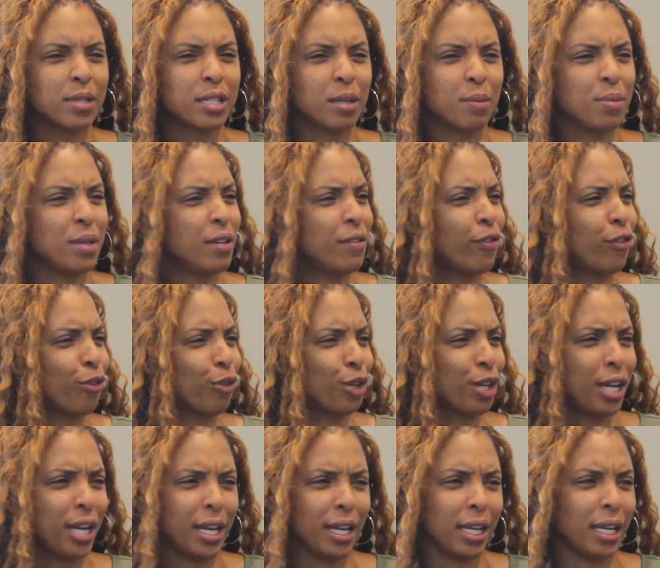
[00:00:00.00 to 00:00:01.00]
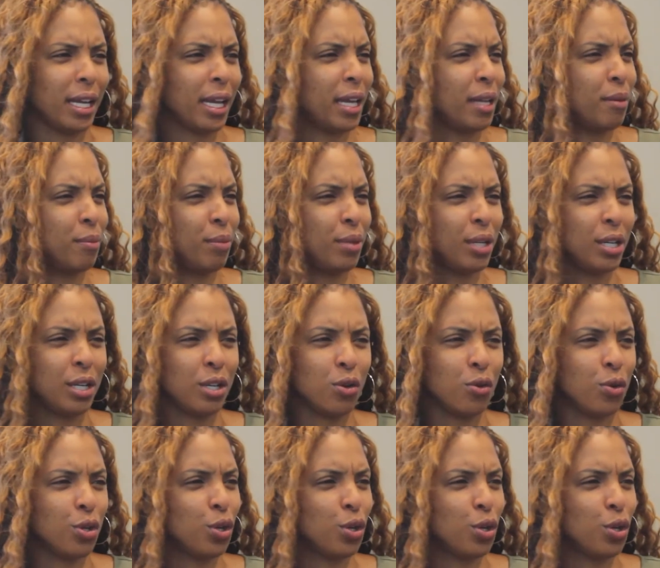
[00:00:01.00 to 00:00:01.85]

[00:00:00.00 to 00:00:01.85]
to be free and be who